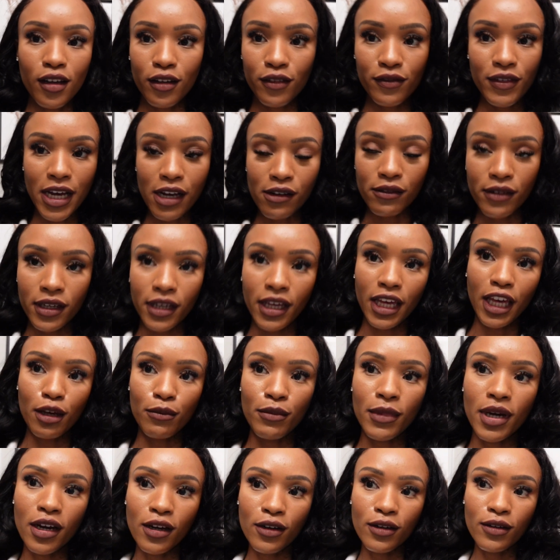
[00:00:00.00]
how it came
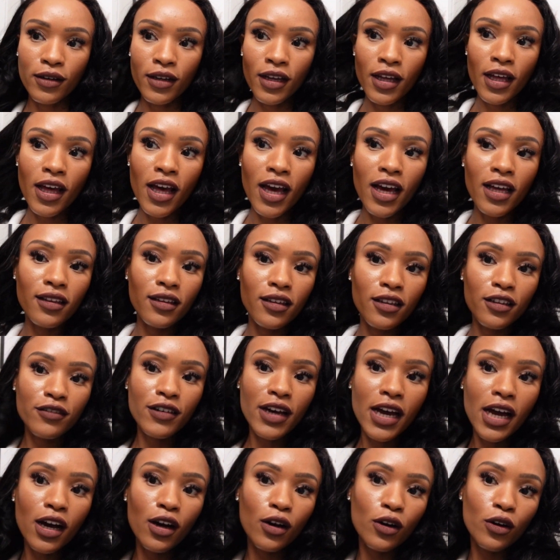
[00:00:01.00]
out. I love
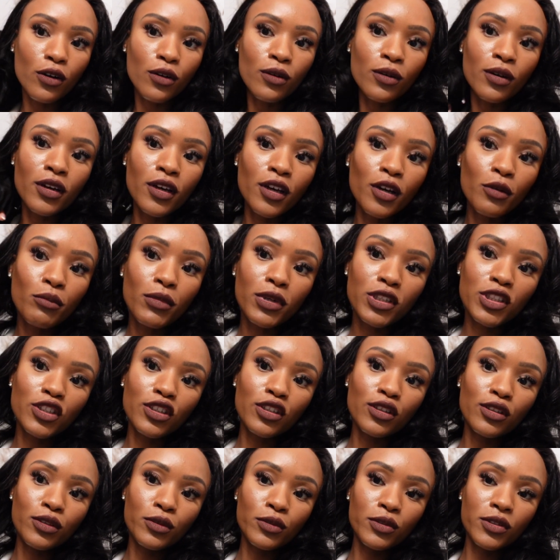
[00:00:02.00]
how much
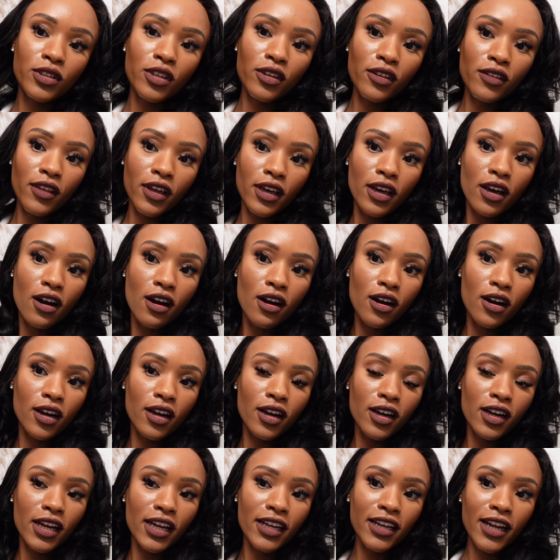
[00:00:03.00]
looser they
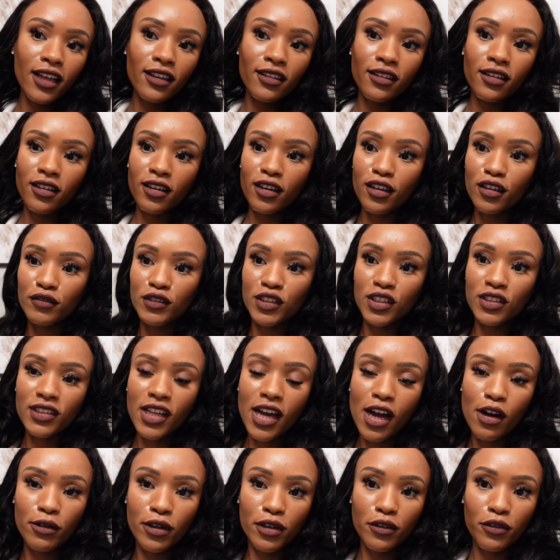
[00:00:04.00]
are and I love just
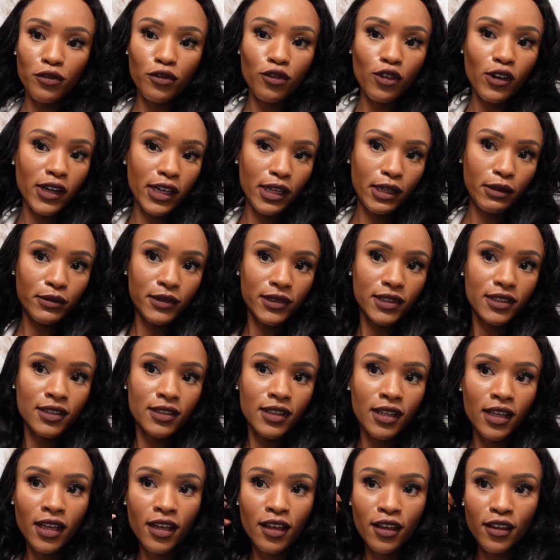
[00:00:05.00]
how it frames
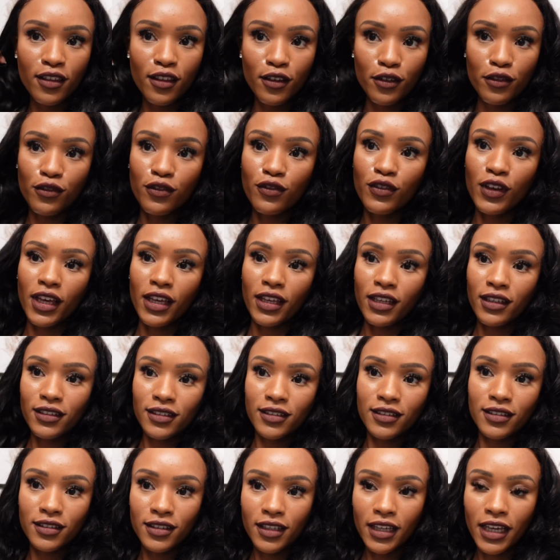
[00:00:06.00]
the
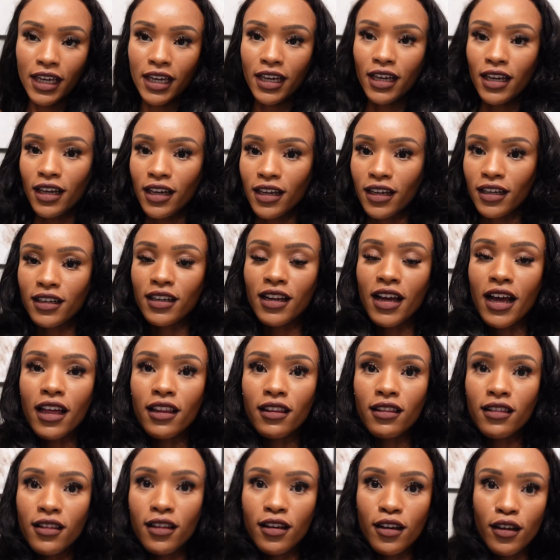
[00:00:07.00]
face, and I
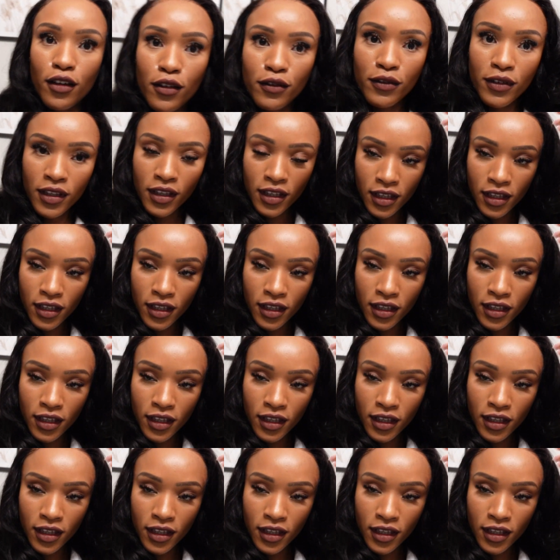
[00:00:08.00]
love